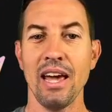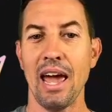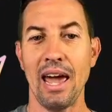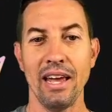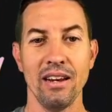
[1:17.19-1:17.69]

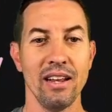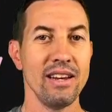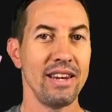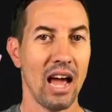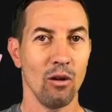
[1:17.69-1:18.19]
and
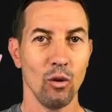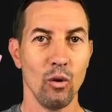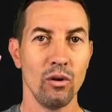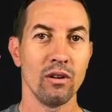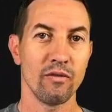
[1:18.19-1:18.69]

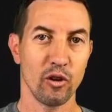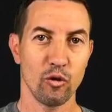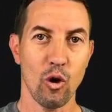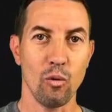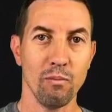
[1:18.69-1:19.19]
download for
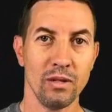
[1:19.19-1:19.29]
Chrome.